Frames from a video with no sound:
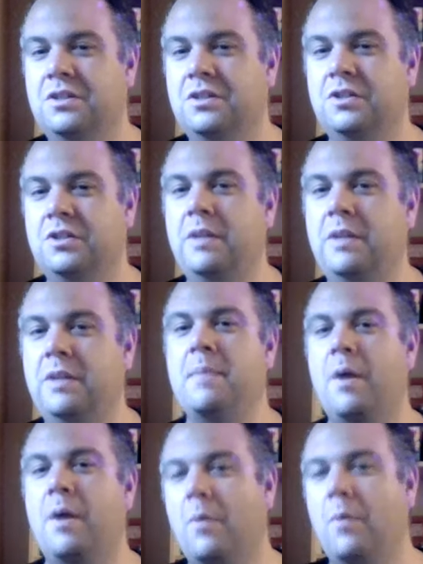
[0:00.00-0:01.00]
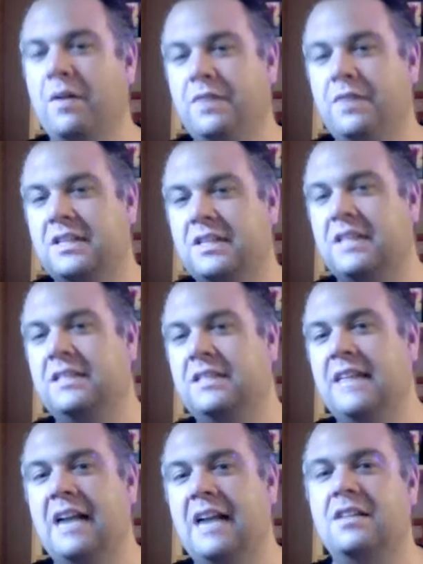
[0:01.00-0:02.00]
So tell me about what it feels like
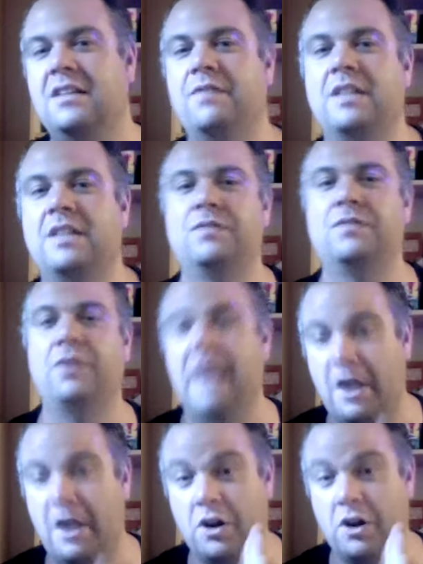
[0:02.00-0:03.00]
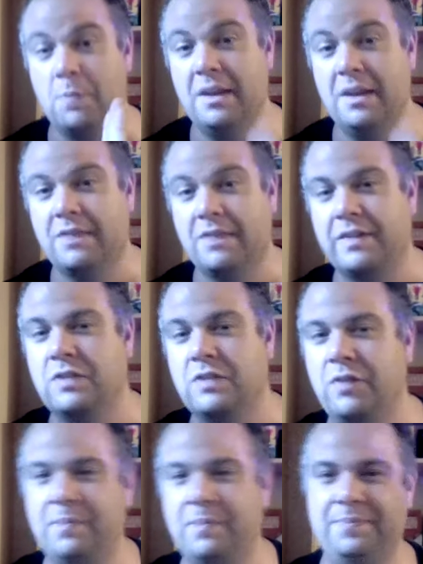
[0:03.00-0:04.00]
to get into the festival, and are you going to be at the festival?